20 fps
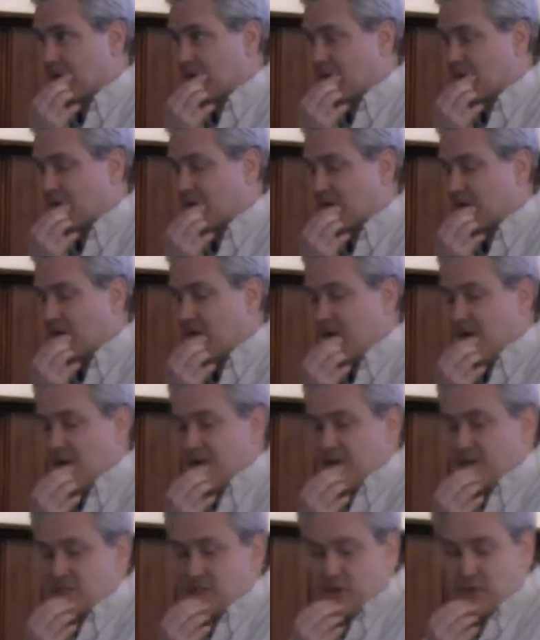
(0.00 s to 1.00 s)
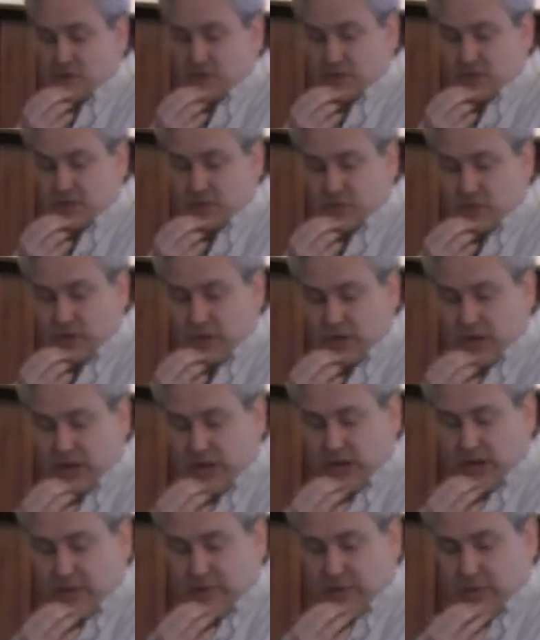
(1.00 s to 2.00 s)
right. So, so look,
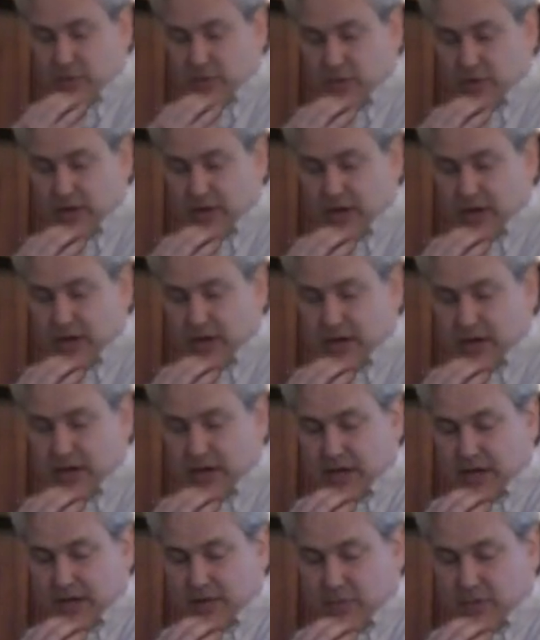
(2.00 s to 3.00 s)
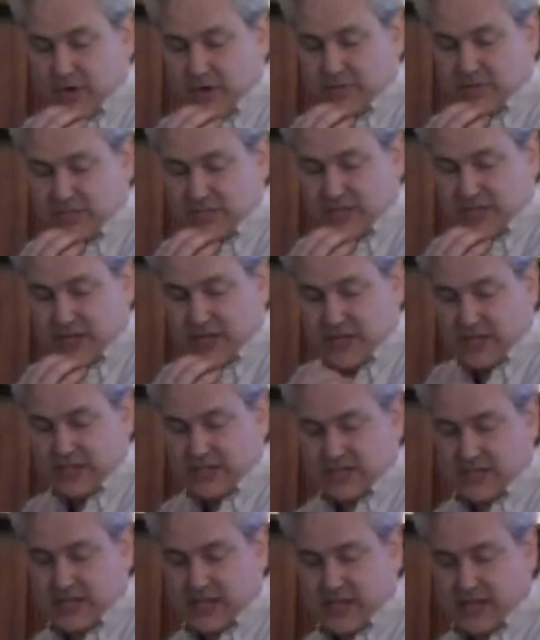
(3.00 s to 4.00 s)
I, I mean, well, I, again, what I'm saying
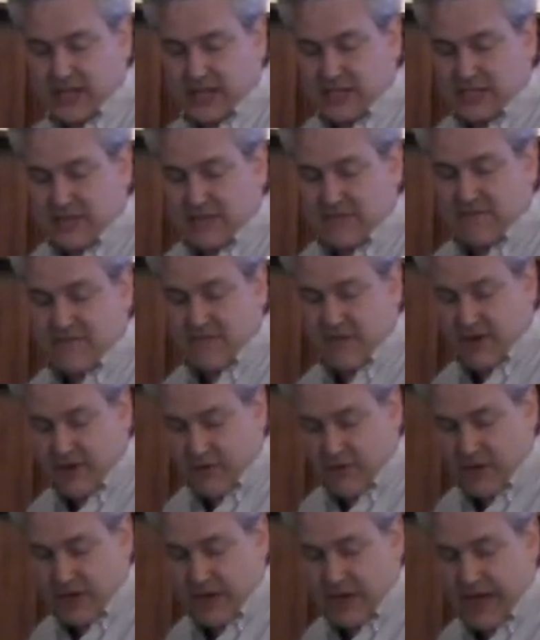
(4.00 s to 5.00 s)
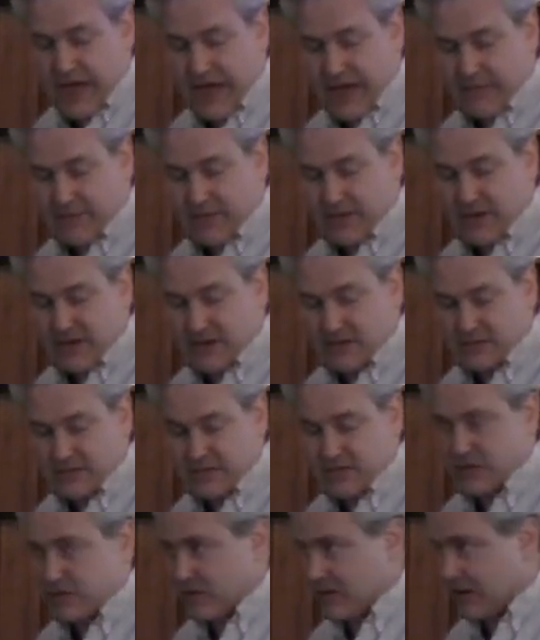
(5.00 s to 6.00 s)
is that it is a very happy
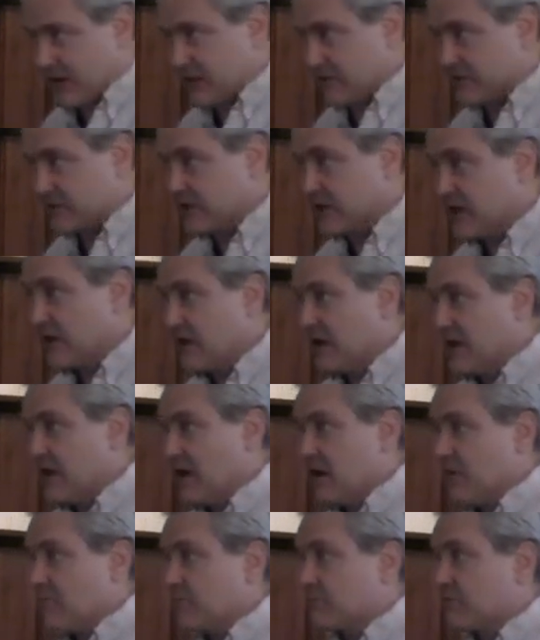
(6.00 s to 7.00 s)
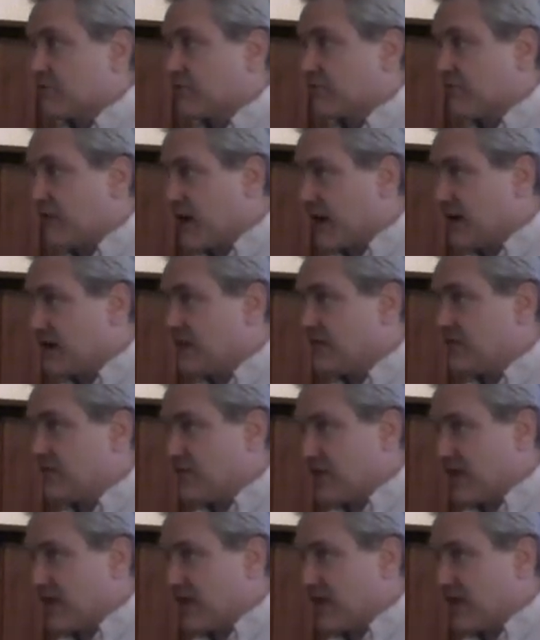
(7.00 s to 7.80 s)
hunting ground, provided